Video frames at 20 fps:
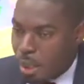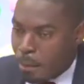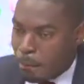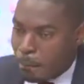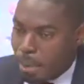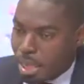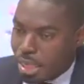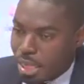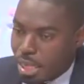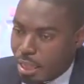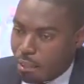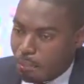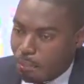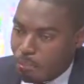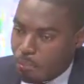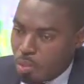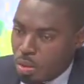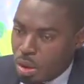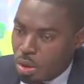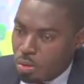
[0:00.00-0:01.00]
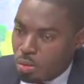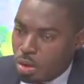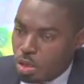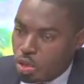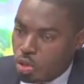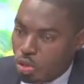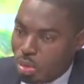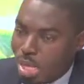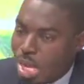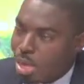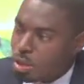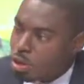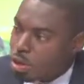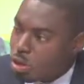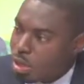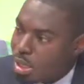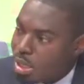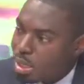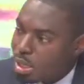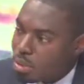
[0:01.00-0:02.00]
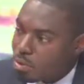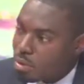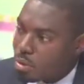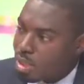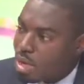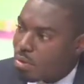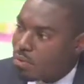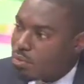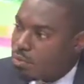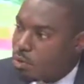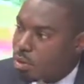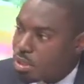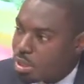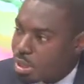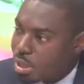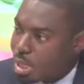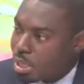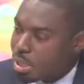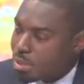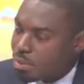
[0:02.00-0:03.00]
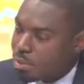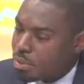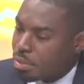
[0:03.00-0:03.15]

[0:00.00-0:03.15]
But then we should acknowledge the effort that